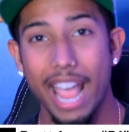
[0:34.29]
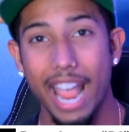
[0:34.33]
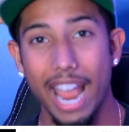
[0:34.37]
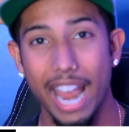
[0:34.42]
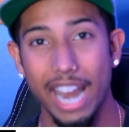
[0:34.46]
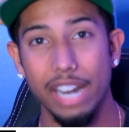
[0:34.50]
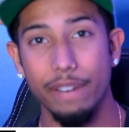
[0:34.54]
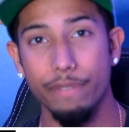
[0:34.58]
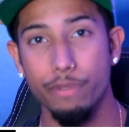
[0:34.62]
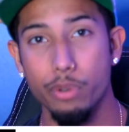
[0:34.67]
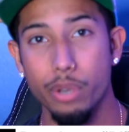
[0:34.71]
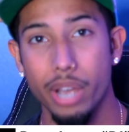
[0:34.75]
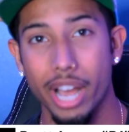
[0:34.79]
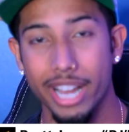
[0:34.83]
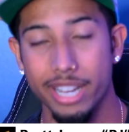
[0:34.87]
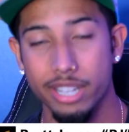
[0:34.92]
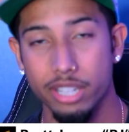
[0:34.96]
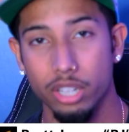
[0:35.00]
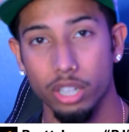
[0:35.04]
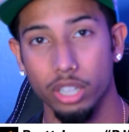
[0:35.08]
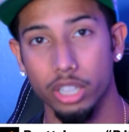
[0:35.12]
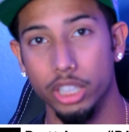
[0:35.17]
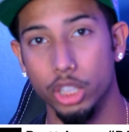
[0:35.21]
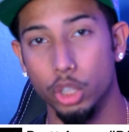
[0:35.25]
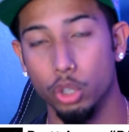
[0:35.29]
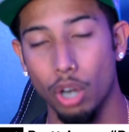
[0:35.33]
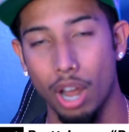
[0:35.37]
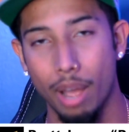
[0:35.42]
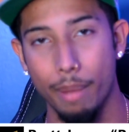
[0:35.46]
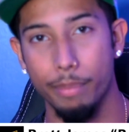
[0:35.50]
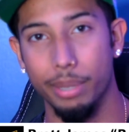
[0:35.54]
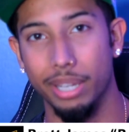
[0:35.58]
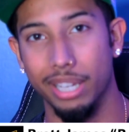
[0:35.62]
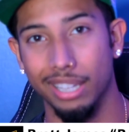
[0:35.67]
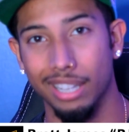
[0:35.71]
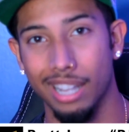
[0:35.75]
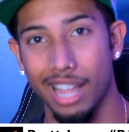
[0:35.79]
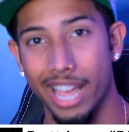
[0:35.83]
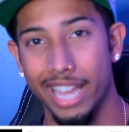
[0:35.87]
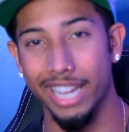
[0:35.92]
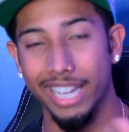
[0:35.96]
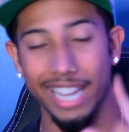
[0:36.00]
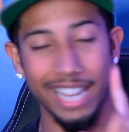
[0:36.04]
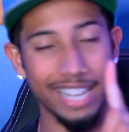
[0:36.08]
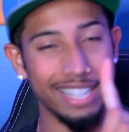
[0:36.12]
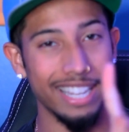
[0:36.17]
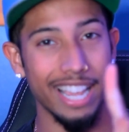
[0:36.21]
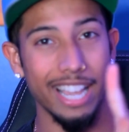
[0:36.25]
And if you guys could, drop me a like.
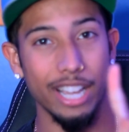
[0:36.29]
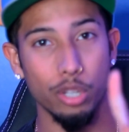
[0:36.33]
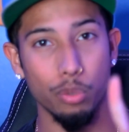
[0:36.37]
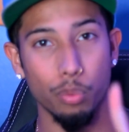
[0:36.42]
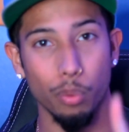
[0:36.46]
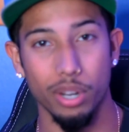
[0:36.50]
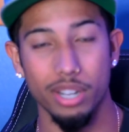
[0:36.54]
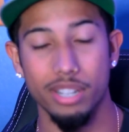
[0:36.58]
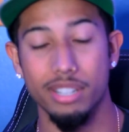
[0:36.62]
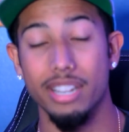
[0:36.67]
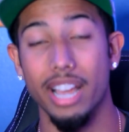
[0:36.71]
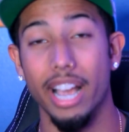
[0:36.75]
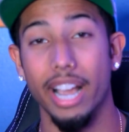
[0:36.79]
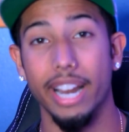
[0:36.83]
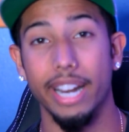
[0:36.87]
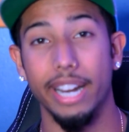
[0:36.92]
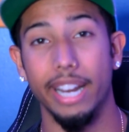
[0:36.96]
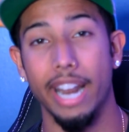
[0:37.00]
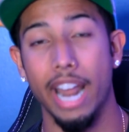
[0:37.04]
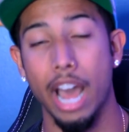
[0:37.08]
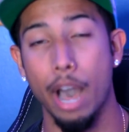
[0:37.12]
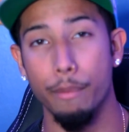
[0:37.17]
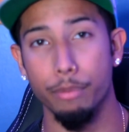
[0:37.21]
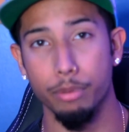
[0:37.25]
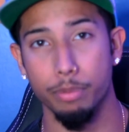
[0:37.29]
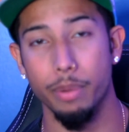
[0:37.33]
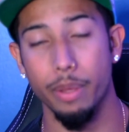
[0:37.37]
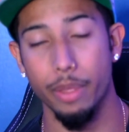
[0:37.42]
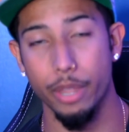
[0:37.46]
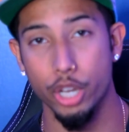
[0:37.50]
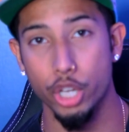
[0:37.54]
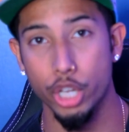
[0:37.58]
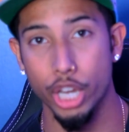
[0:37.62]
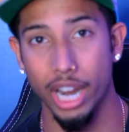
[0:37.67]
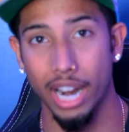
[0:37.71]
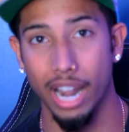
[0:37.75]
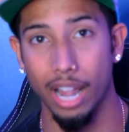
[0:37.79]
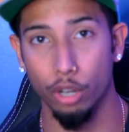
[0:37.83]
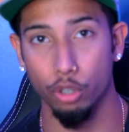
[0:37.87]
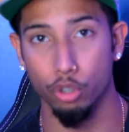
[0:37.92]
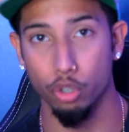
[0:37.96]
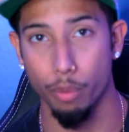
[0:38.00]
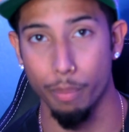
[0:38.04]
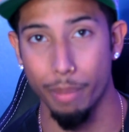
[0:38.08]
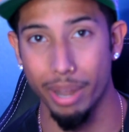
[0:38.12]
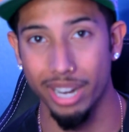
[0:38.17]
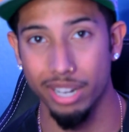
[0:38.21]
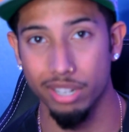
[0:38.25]
It takes 1 second and it helps me on the channel out
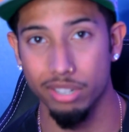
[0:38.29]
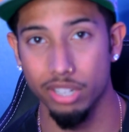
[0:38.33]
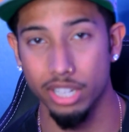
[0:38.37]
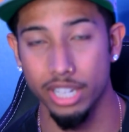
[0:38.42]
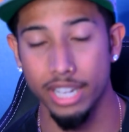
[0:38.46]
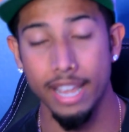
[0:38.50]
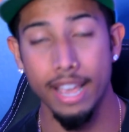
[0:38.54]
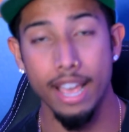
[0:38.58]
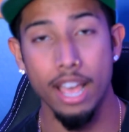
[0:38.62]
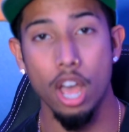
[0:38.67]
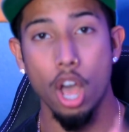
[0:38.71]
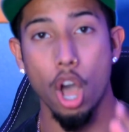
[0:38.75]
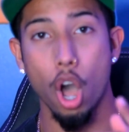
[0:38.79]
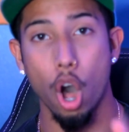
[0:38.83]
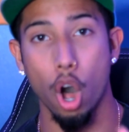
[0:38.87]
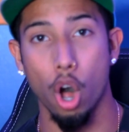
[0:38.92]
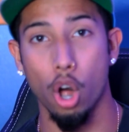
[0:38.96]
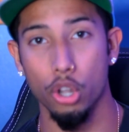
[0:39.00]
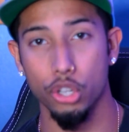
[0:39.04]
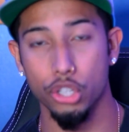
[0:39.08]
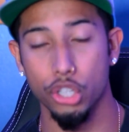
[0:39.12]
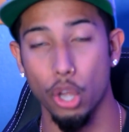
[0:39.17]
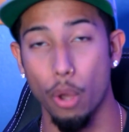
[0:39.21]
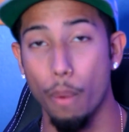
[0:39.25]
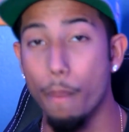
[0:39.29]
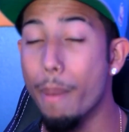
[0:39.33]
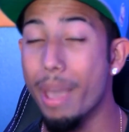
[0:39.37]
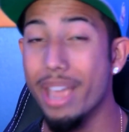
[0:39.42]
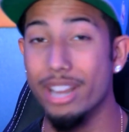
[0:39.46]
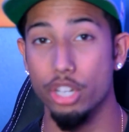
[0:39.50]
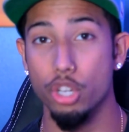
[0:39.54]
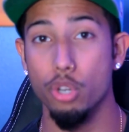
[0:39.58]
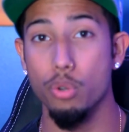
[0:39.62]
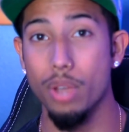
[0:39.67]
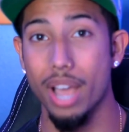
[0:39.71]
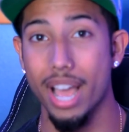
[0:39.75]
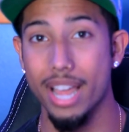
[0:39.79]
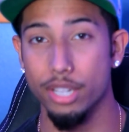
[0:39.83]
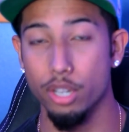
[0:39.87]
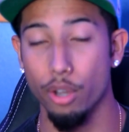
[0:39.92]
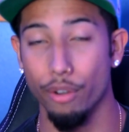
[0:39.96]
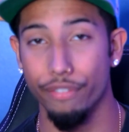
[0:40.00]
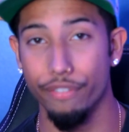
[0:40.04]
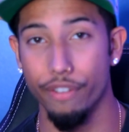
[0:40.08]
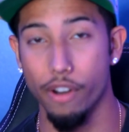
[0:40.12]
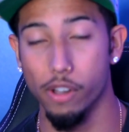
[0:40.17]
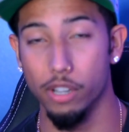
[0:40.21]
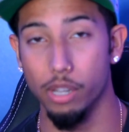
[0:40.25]
tremendously. Also, make sure you guys
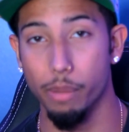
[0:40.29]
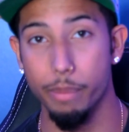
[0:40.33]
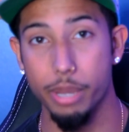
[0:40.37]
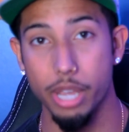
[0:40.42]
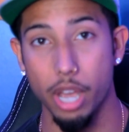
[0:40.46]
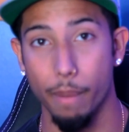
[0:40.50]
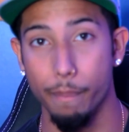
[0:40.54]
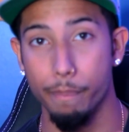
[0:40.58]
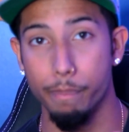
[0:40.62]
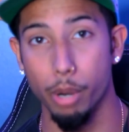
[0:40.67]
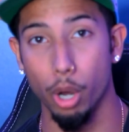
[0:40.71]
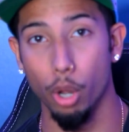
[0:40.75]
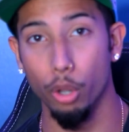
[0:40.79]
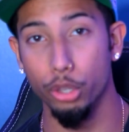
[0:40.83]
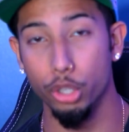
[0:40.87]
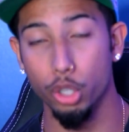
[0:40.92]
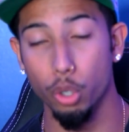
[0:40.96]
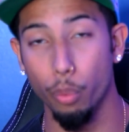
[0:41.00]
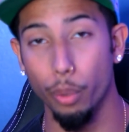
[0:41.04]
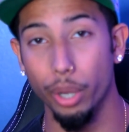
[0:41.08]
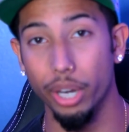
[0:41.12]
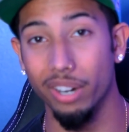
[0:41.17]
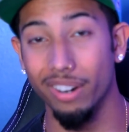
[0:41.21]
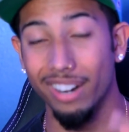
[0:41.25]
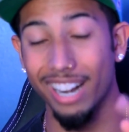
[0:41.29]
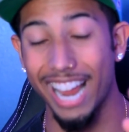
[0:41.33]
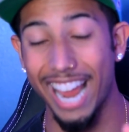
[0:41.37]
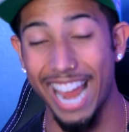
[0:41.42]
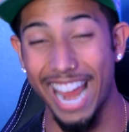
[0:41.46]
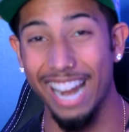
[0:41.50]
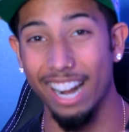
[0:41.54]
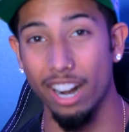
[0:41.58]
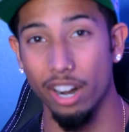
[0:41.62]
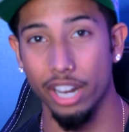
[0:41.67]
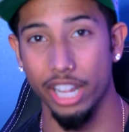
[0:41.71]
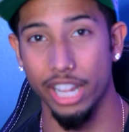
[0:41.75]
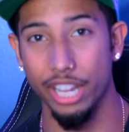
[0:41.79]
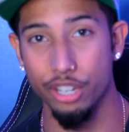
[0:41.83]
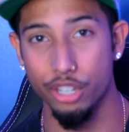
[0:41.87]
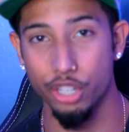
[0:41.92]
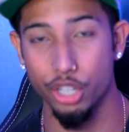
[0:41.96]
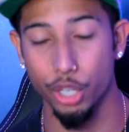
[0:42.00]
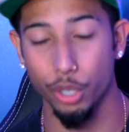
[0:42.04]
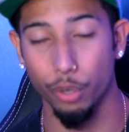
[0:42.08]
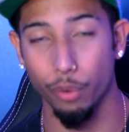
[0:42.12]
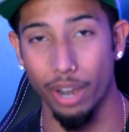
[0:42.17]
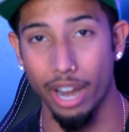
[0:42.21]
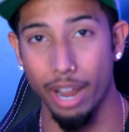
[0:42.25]
go follow me on both Twitter and on
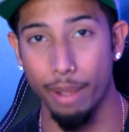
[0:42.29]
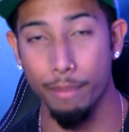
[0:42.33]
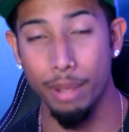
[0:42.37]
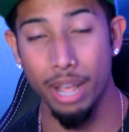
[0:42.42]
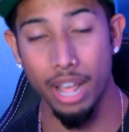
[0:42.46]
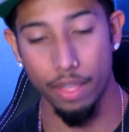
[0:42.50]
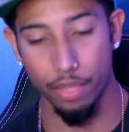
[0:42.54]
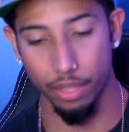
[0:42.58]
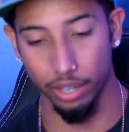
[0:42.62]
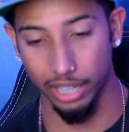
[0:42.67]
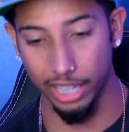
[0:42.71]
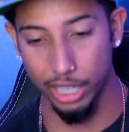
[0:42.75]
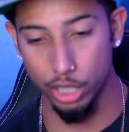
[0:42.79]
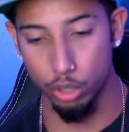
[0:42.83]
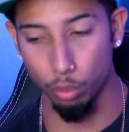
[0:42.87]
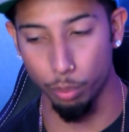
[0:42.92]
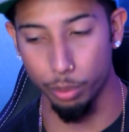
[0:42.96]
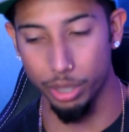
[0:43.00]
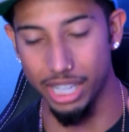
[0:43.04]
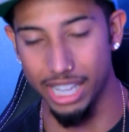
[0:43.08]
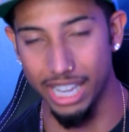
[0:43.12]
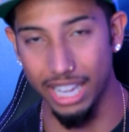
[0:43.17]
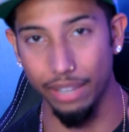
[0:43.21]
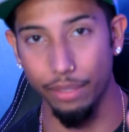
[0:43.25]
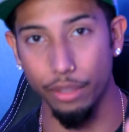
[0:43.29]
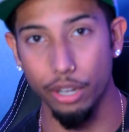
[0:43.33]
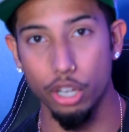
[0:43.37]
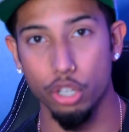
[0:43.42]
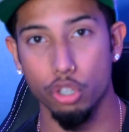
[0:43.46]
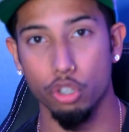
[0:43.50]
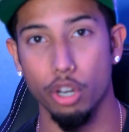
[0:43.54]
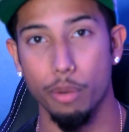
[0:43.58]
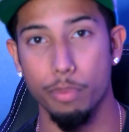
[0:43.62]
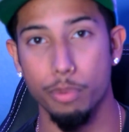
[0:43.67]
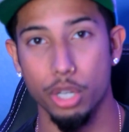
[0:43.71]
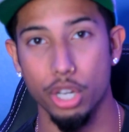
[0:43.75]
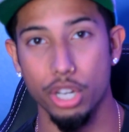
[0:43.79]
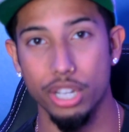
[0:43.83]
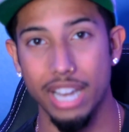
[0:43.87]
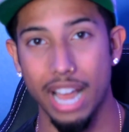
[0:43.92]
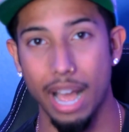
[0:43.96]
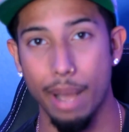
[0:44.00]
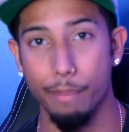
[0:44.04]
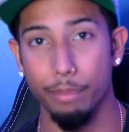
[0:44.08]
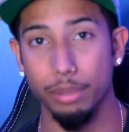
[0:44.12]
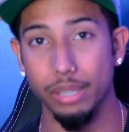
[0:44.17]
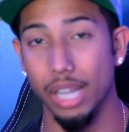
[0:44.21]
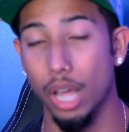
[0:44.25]
Instagram. The links will be in the description
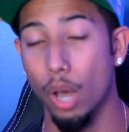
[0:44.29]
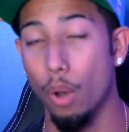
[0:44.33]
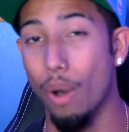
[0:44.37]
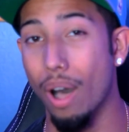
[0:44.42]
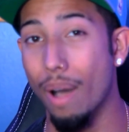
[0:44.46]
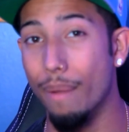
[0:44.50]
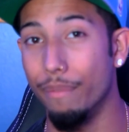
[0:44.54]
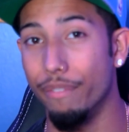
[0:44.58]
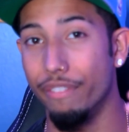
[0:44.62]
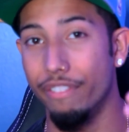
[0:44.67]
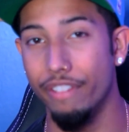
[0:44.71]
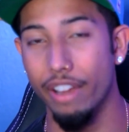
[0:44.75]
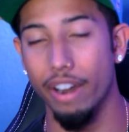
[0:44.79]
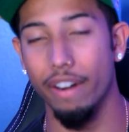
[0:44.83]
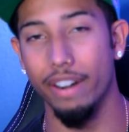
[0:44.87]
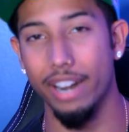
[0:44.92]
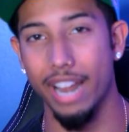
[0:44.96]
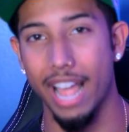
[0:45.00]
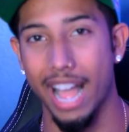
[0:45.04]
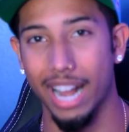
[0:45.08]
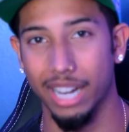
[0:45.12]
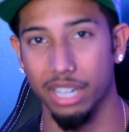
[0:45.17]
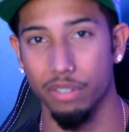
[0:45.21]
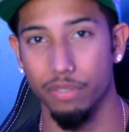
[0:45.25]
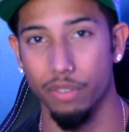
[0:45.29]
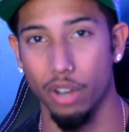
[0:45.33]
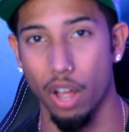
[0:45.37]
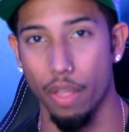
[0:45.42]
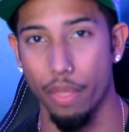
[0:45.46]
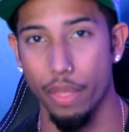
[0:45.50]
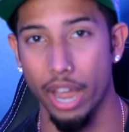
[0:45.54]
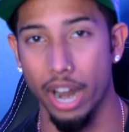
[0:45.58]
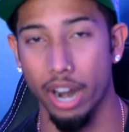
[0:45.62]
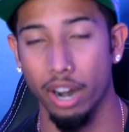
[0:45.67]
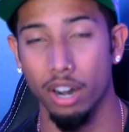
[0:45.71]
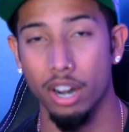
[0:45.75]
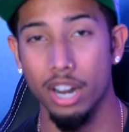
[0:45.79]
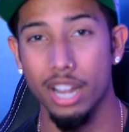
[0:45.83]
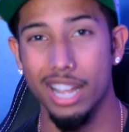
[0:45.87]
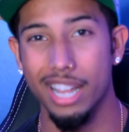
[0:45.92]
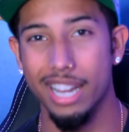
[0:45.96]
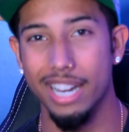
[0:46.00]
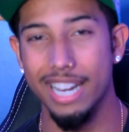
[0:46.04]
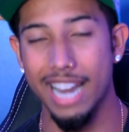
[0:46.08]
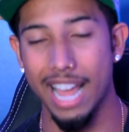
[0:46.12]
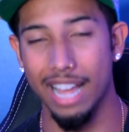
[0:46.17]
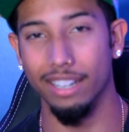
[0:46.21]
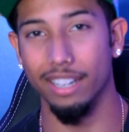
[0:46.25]
down below. I'm very active on there.
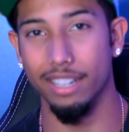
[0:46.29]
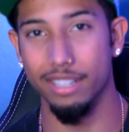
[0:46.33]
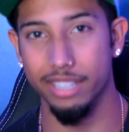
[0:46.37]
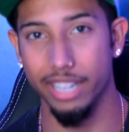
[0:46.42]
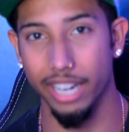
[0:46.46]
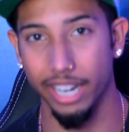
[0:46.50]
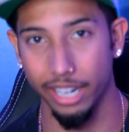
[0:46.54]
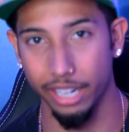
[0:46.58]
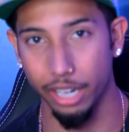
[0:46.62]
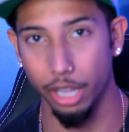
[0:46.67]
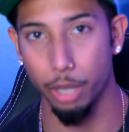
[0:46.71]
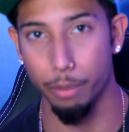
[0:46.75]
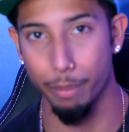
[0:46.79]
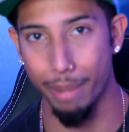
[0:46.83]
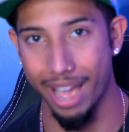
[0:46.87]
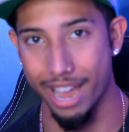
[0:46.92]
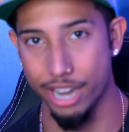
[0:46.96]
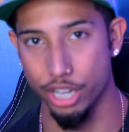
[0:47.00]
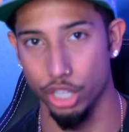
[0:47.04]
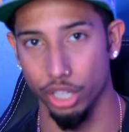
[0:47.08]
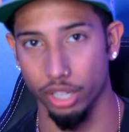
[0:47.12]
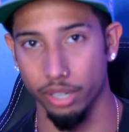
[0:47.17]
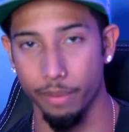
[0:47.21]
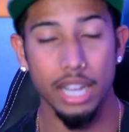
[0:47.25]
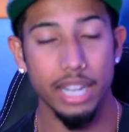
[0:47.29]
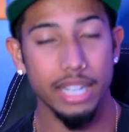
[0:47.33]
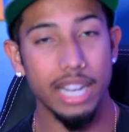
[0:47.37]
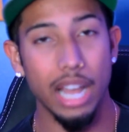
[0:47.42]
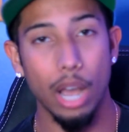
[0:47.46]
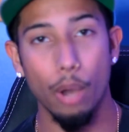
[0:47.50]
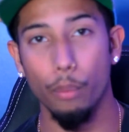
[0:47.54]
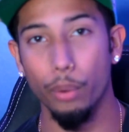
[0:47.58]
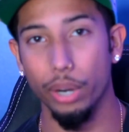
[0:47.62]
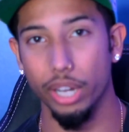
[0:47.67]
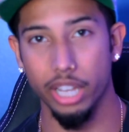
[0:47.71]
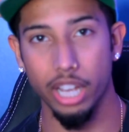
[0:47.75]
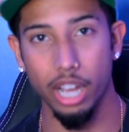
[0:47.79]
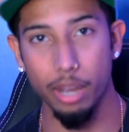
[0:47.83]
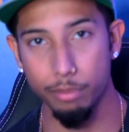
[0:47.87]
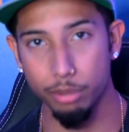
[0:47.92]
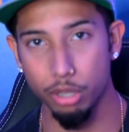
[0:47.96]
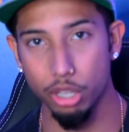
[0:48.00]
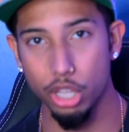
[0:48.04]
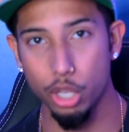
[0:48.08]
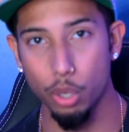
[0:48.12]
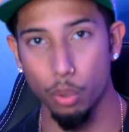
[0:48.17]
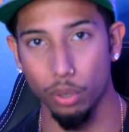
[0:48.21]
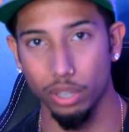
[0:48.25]
Now let's get into the Magic. Now, when it comes
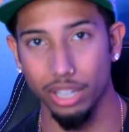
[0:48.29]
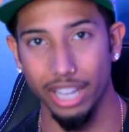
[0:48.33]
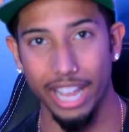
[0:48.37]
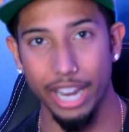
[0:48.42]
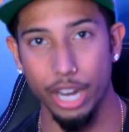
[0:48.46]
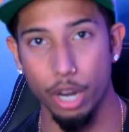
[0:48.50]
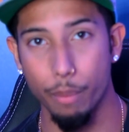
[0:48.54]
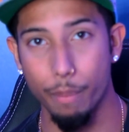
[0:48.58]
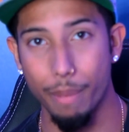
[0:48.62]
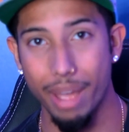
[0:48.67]
to the Orlando